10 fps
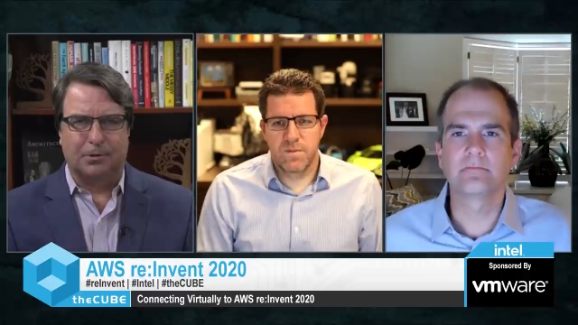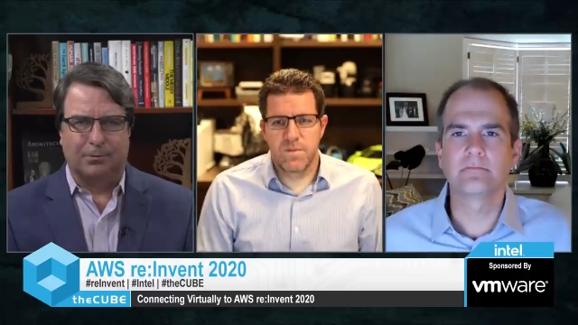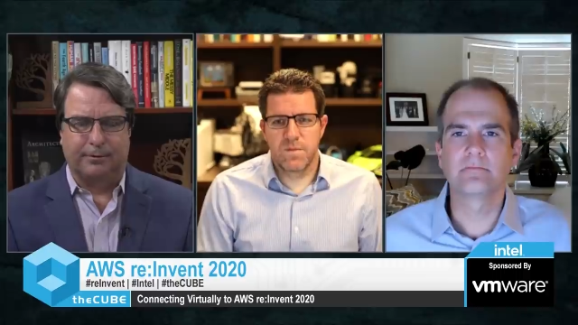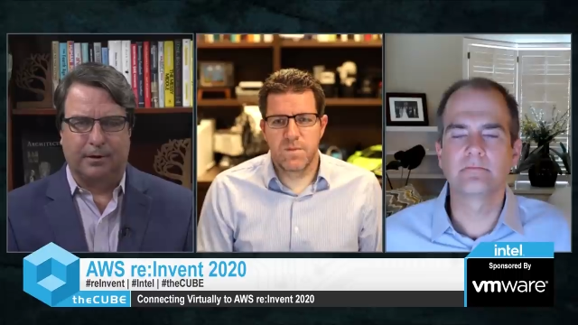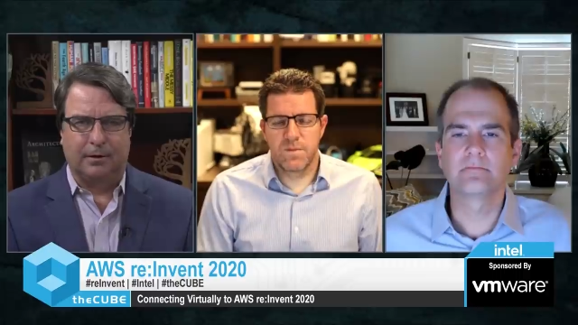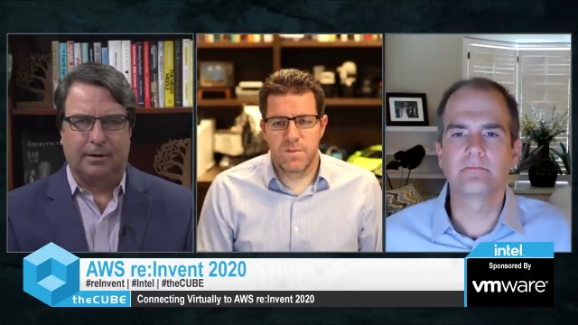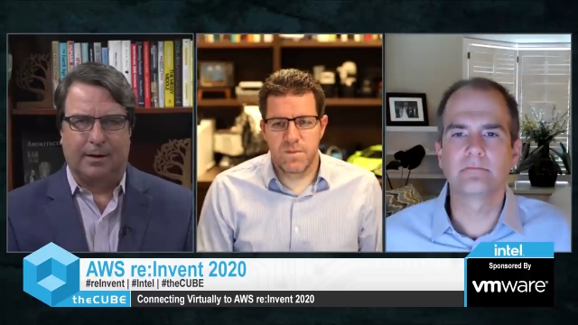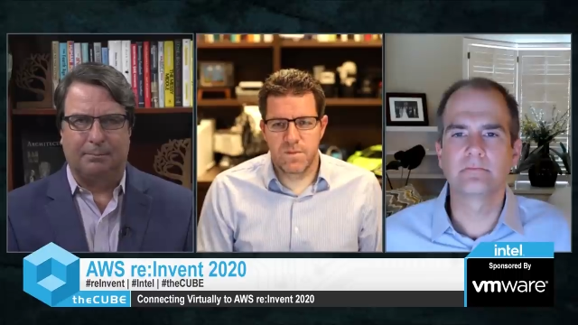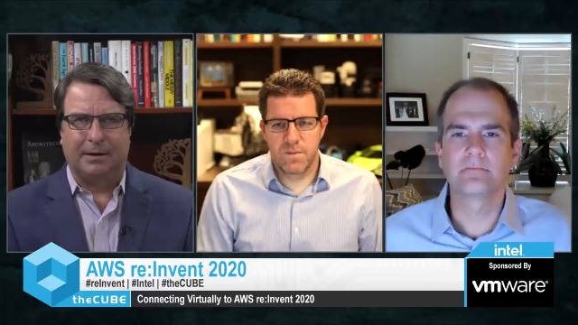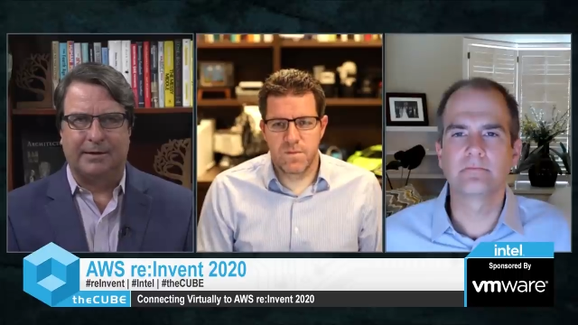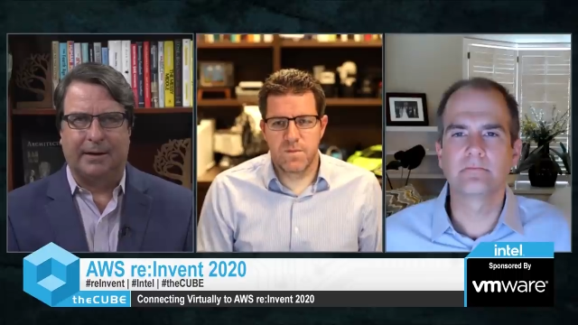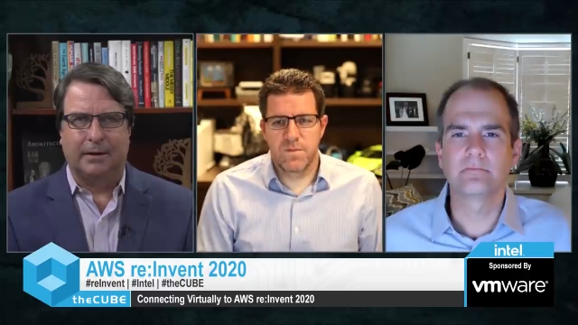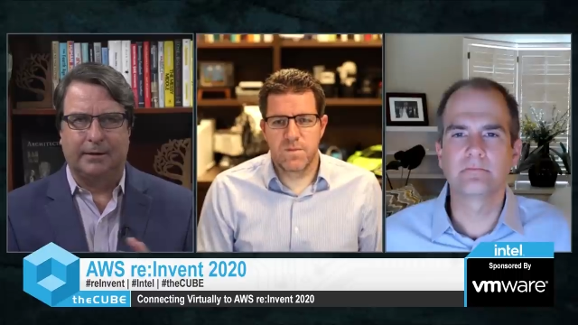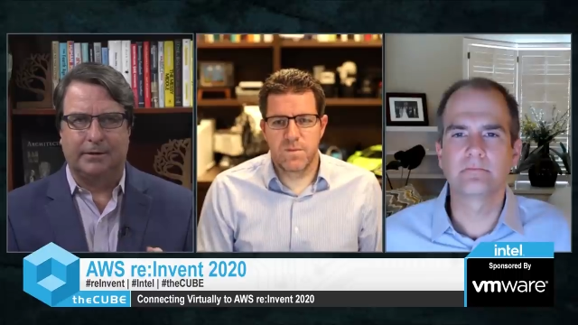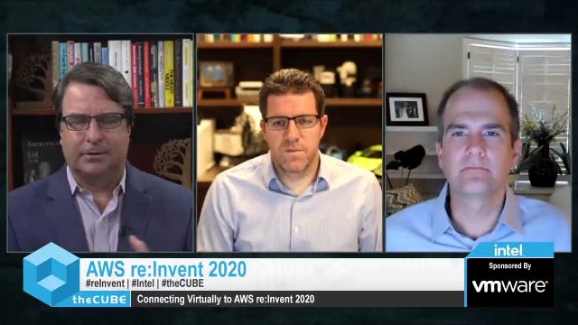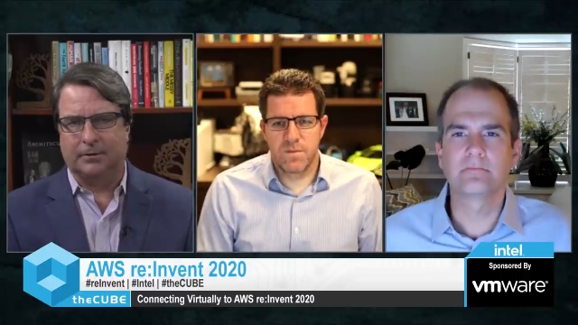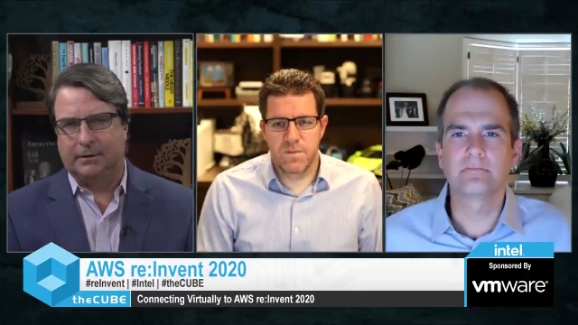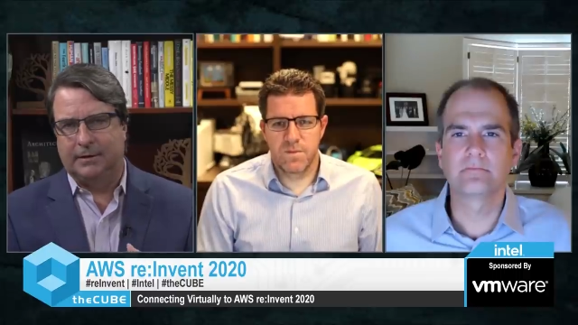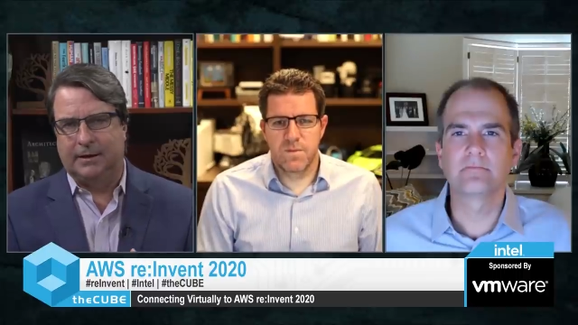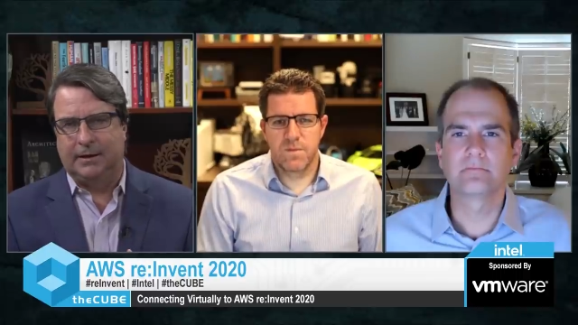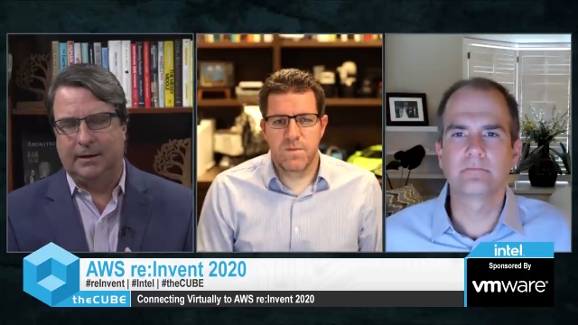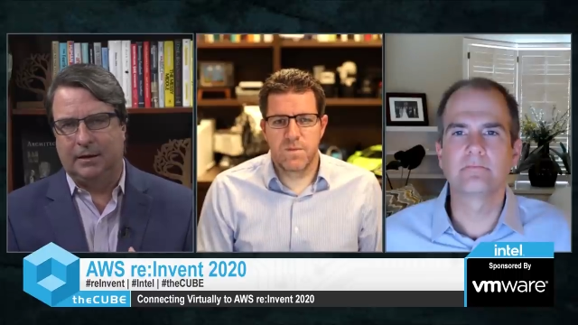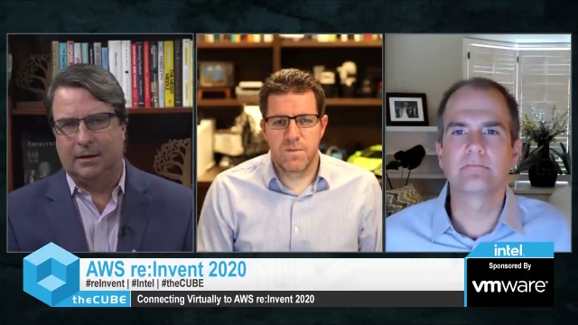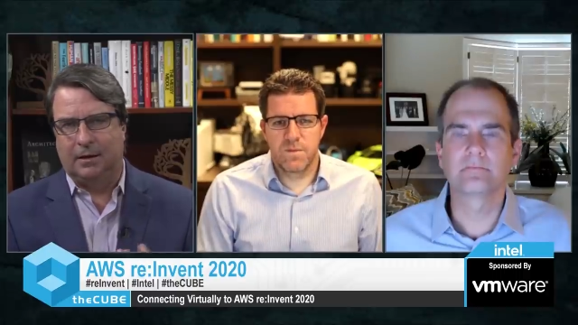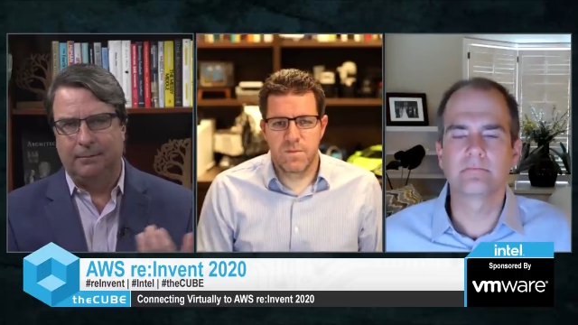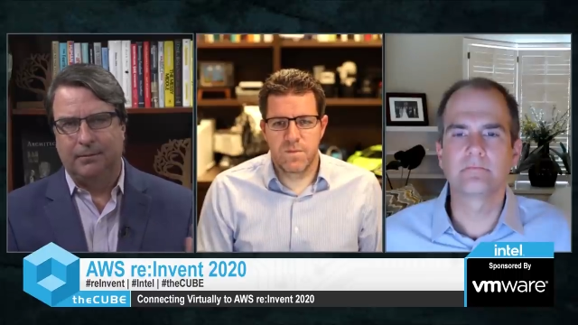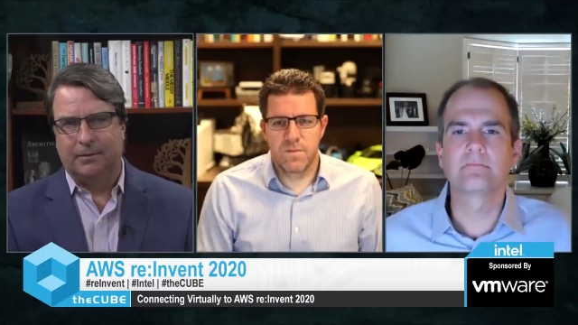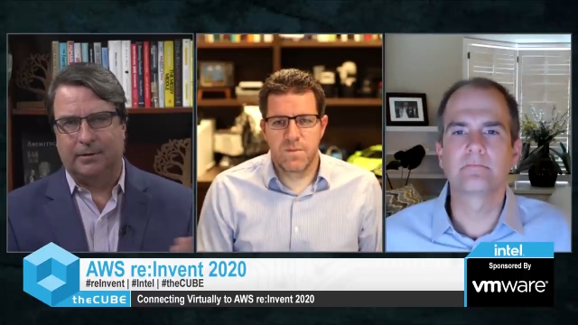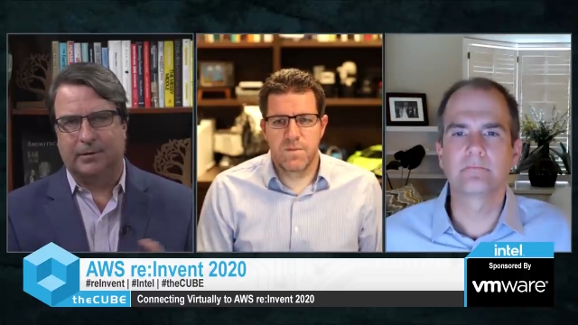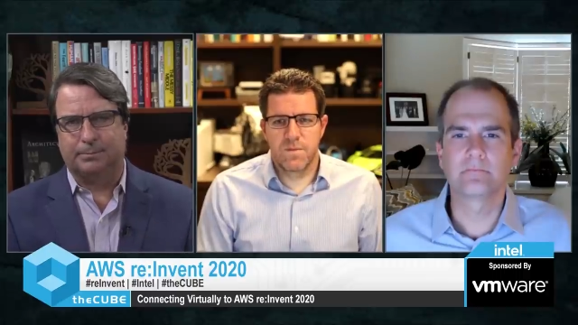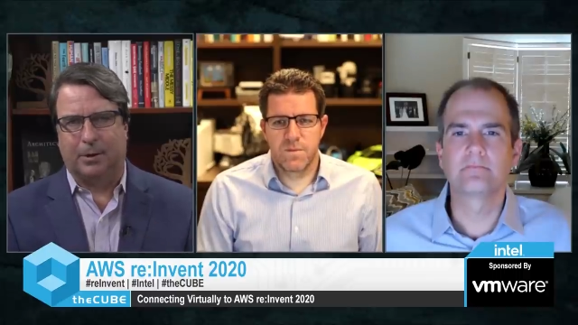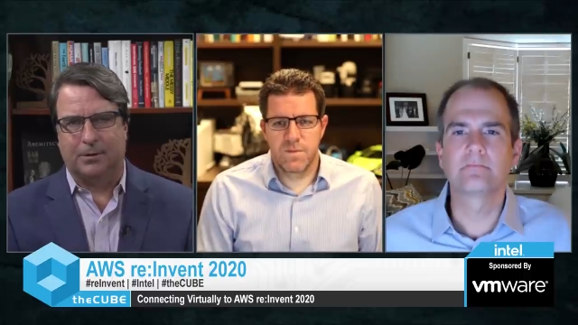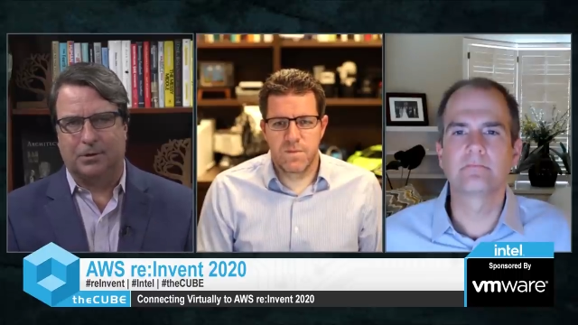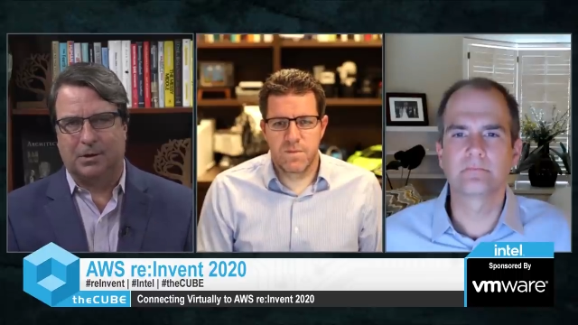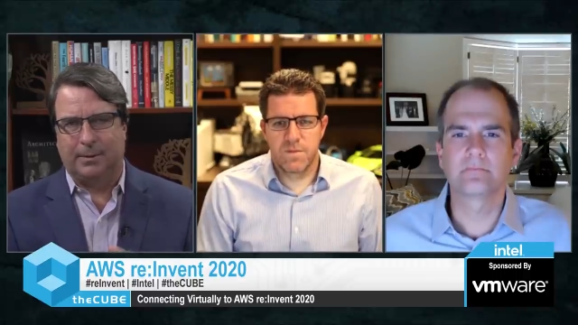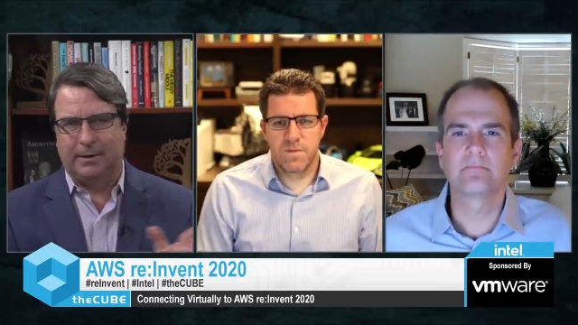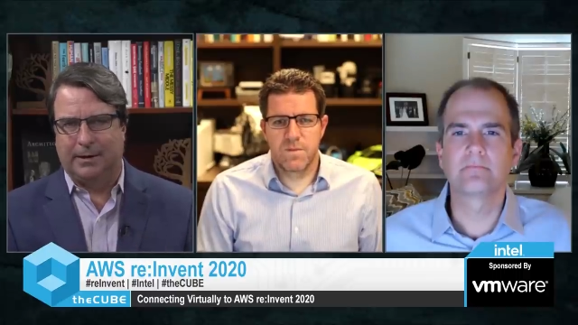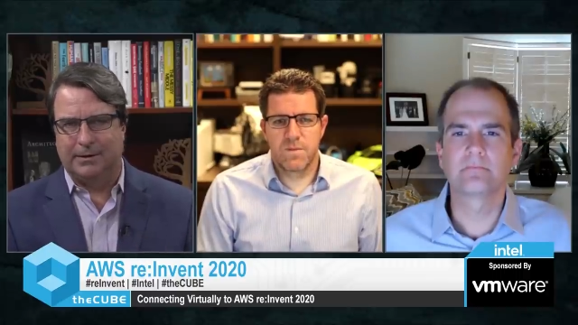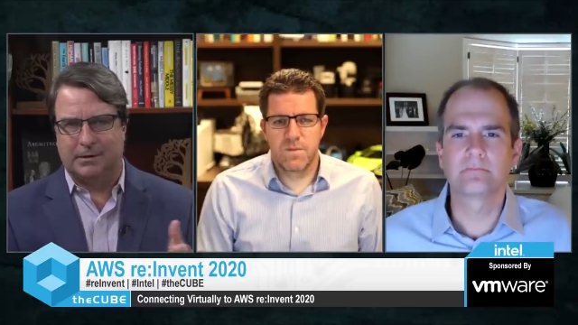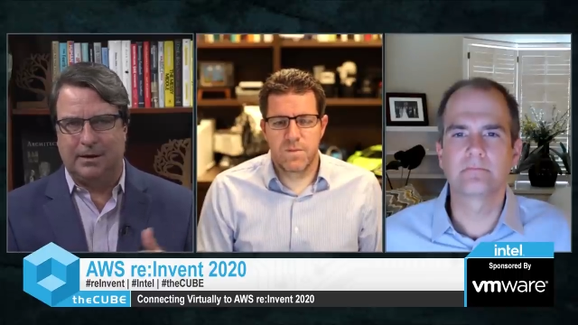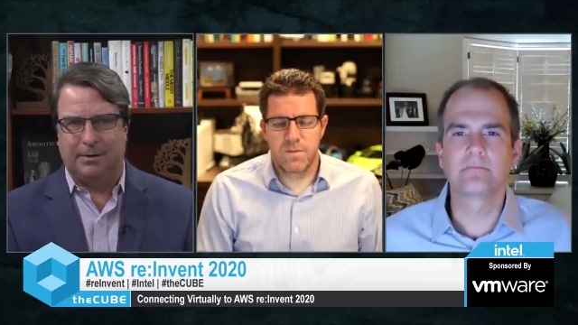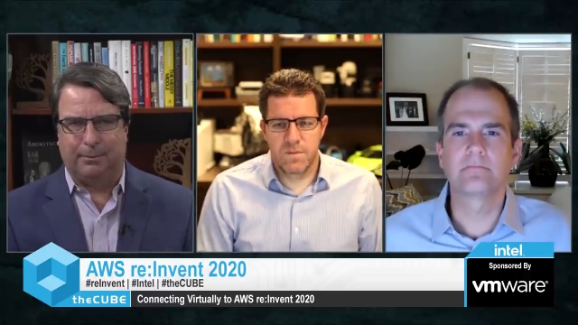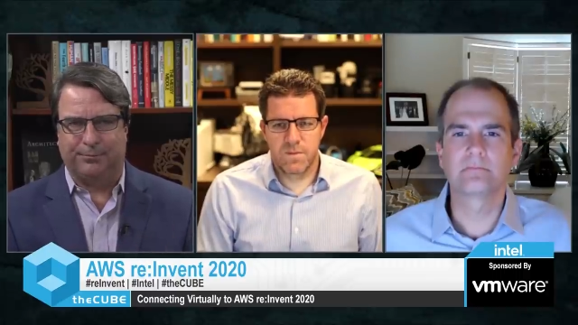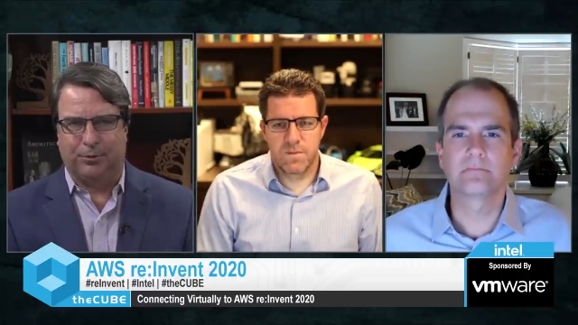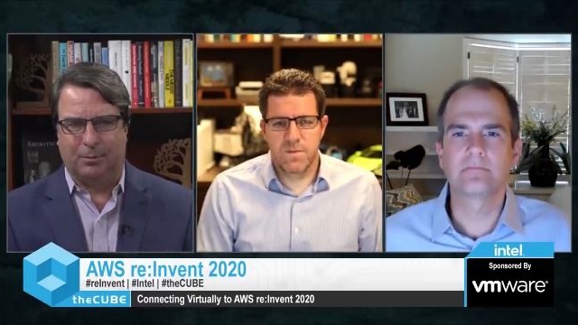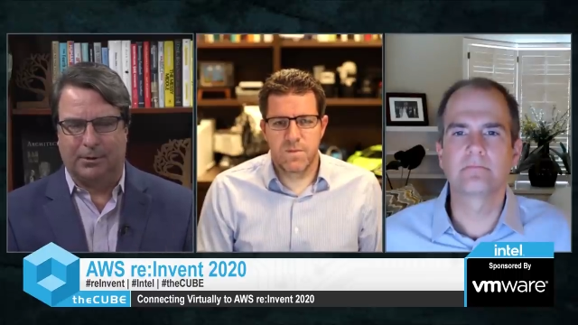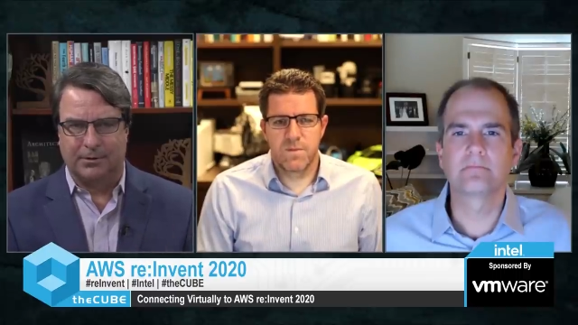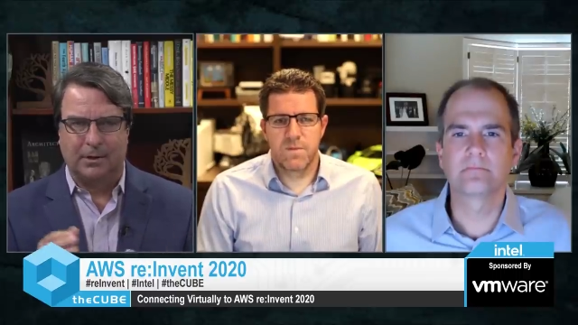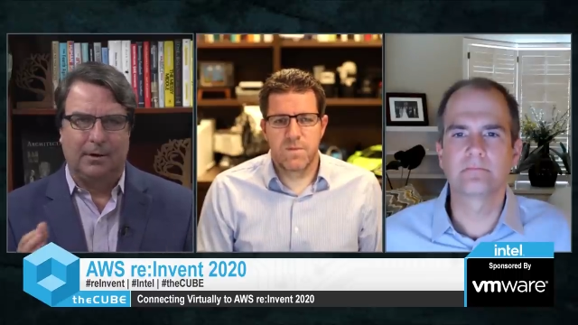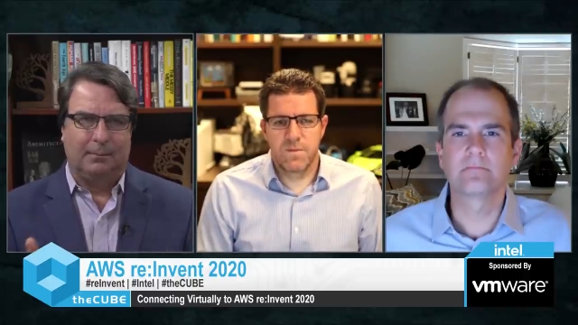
Speaker 1: driven kind of mentality, certainly key here to this partnership and you can see the performance.